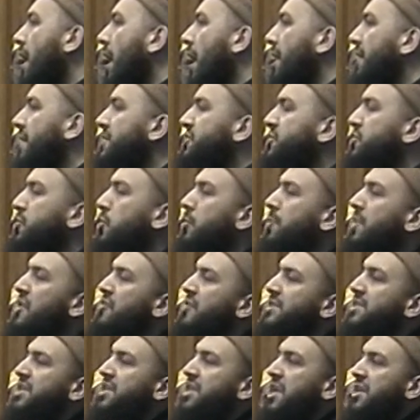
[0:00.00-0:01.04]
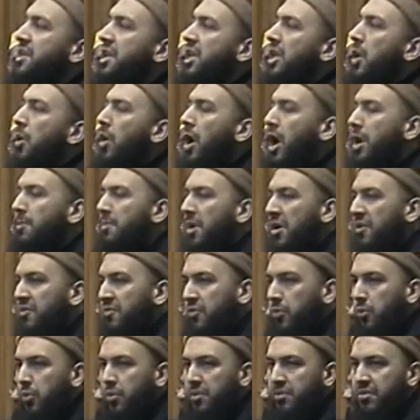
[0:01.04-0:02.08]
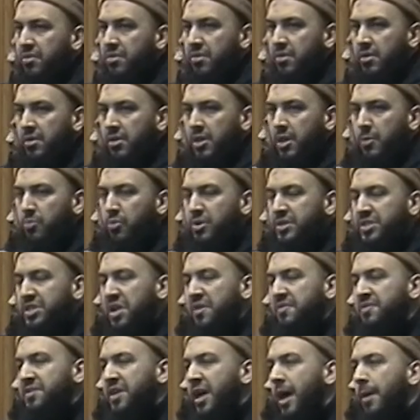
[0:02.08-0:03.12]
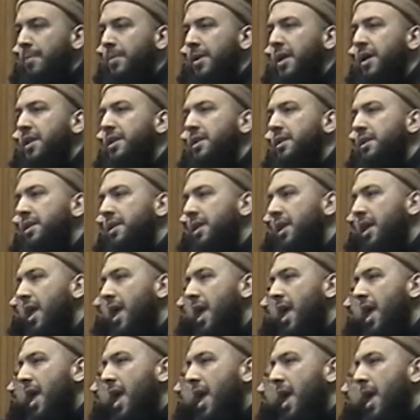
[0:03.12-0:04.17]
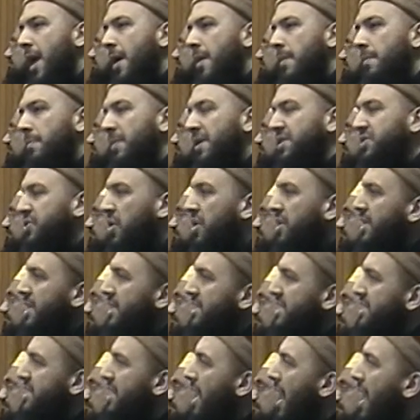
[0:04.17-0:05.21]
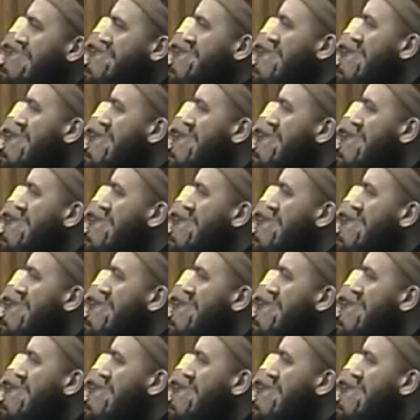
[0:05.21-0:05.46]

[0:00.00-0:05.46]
And this has all been written in the Lawh al-Mahfuz, the preserved tablet. But on this night,